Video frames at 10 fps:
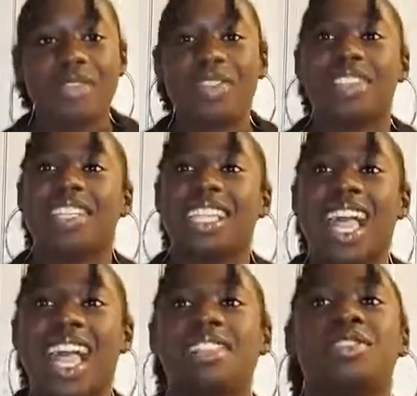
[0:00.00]
for the
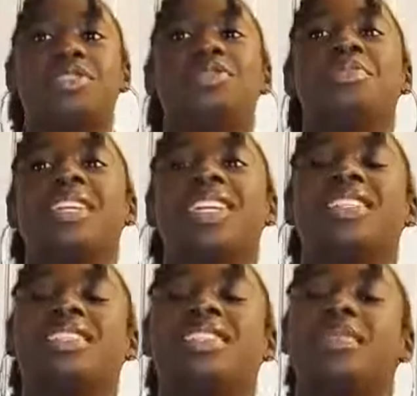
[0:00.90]
last 2
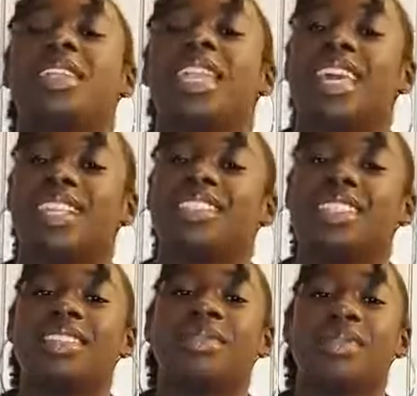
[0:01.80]
months. It's been
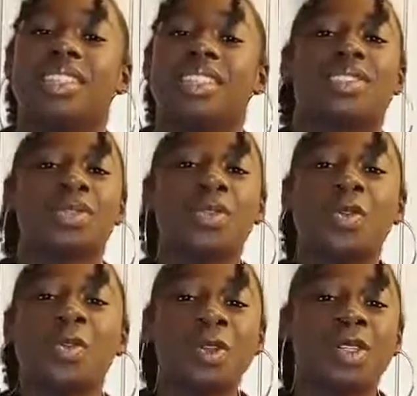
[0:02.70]
hectic with
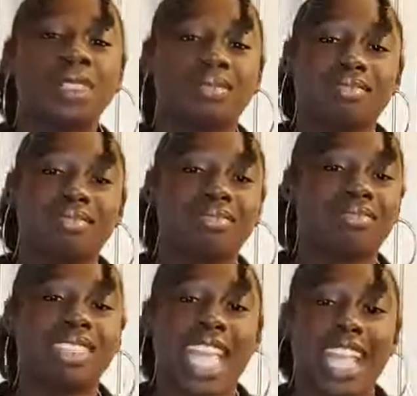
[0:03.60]
school,
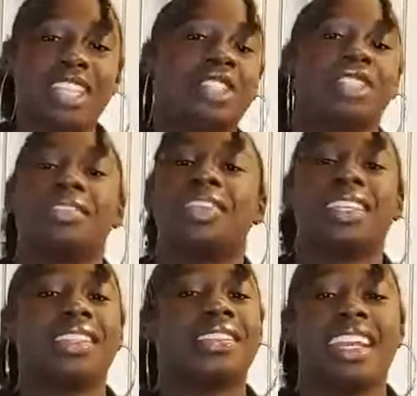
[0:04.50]

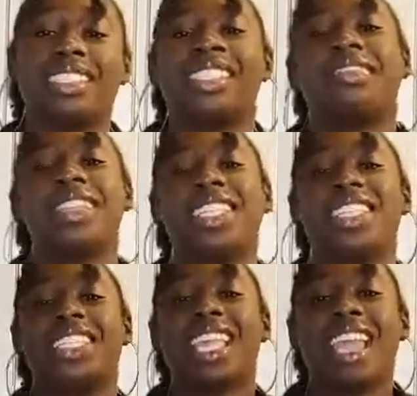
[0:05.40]
extracurricular
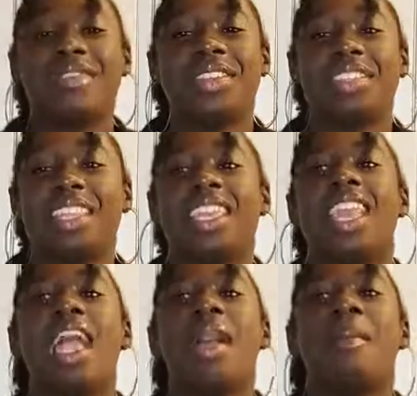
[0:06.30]
activities, just everything.
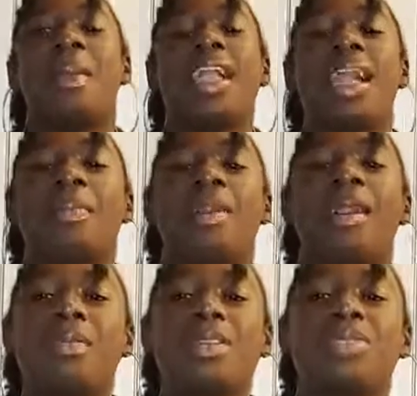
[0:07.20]
But I
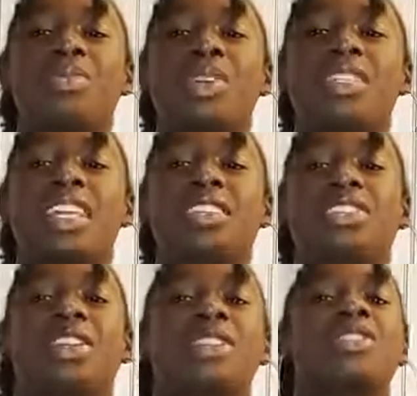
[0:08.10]
promise once I
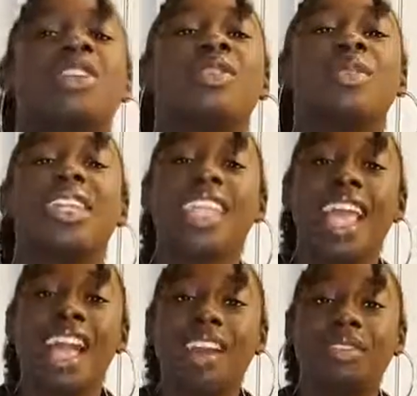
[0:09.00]
start slowing
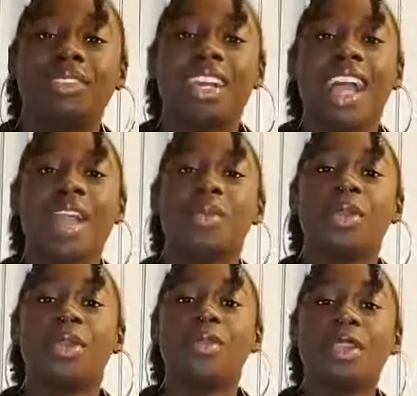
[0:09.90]
down, I
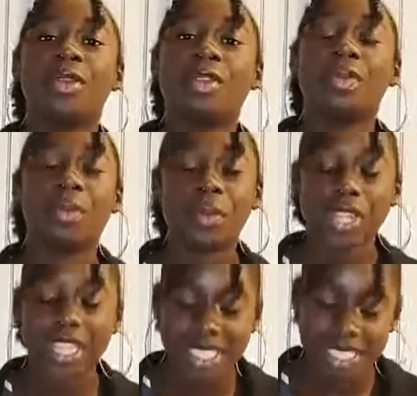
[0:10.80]
will be on
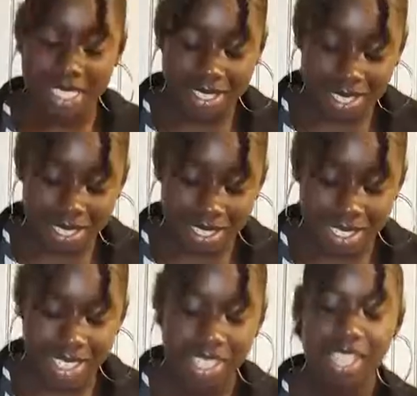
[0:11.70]
more
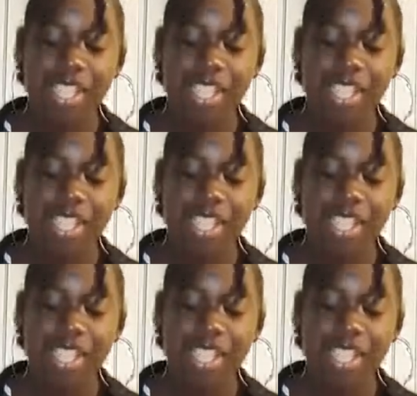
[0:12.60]
consistently.